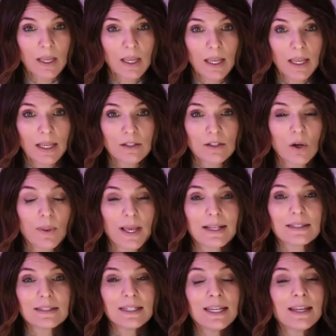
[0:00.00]
so that
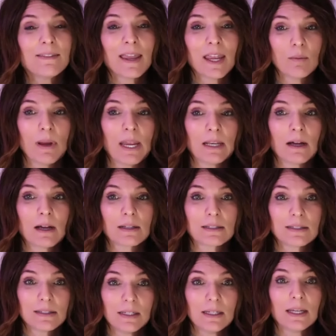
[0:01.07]
seeing they may not
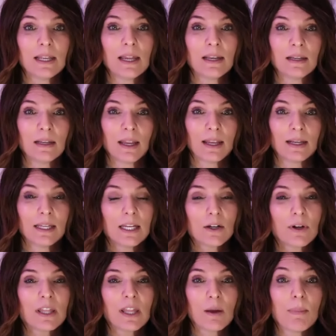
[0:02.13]
see and and
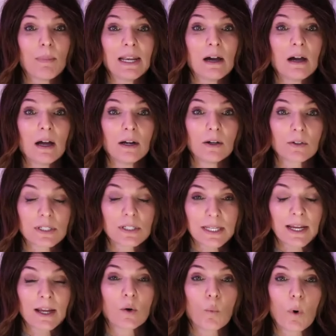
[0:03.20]
hearing they may not
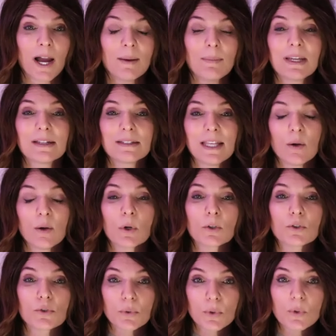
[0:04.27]
understand why because they weren't
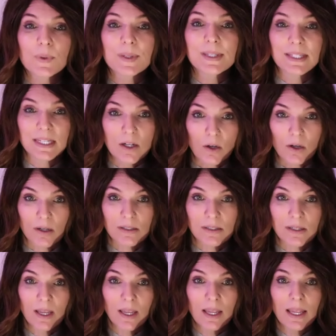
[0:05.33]
truth seekers
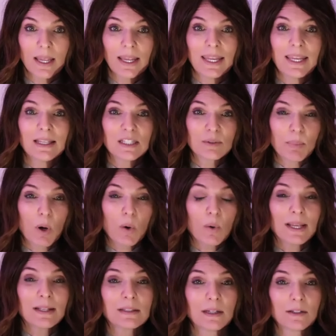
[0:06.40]
he spoke
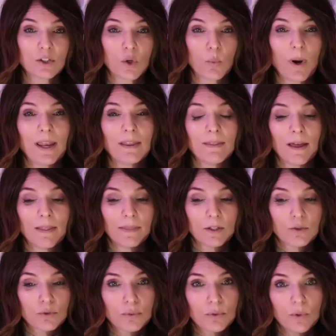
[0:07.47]
in such a way that the
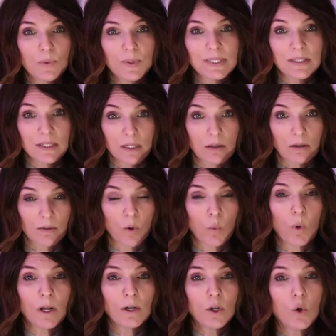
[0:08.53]
truth seeker the
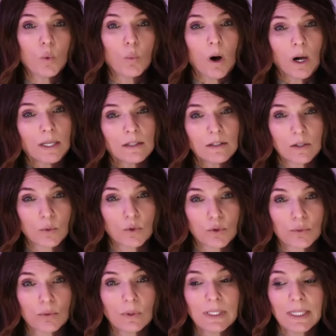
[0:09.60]
one who wanted to
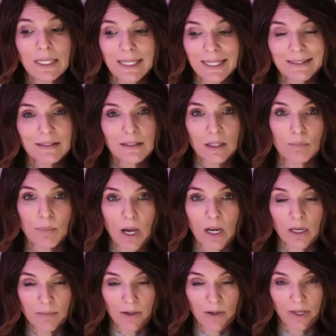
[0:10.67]
truly get to the
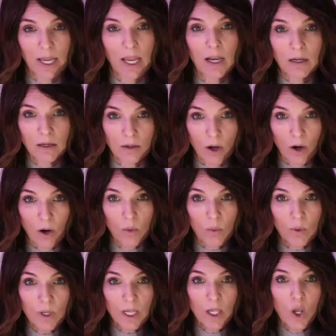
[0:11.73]
bottom of it and know
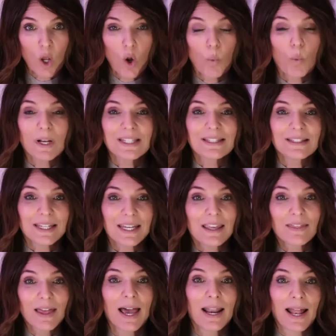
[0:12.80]
would seek
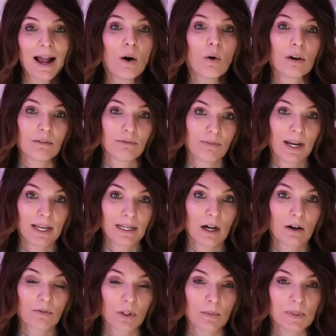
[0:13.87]
that out and find
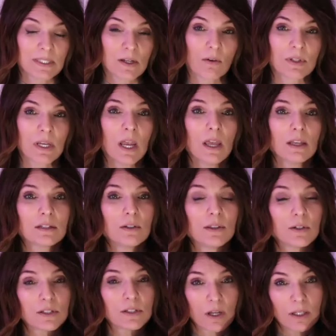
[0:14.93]
out for themselves so
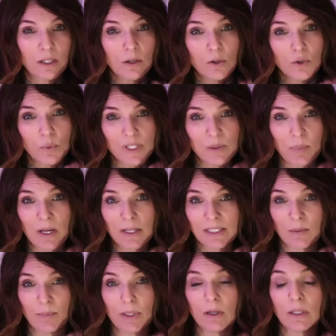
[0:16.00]
there's a huge
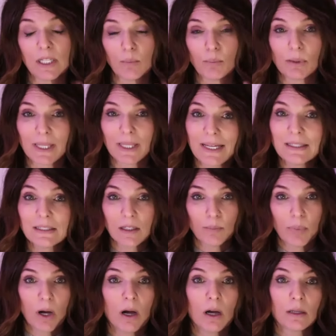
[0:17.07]
responsibility placed
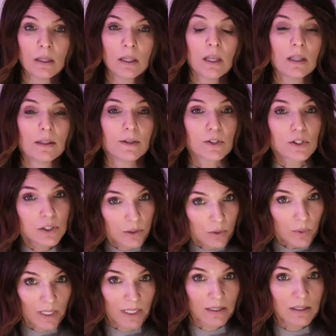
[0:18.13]
upon the
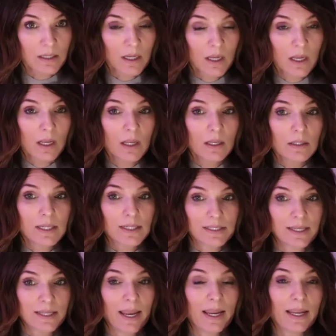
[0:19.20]
student to
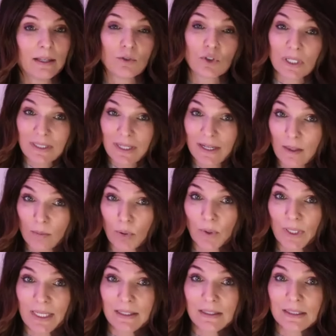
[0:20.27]
say just like the
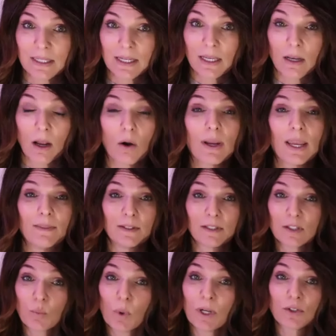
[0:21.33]
bereans did okay this is
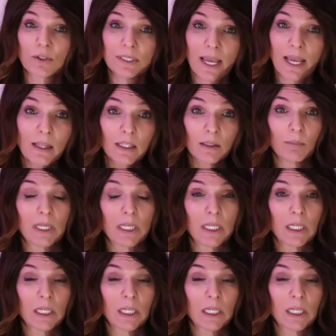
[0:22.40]
what you're telling me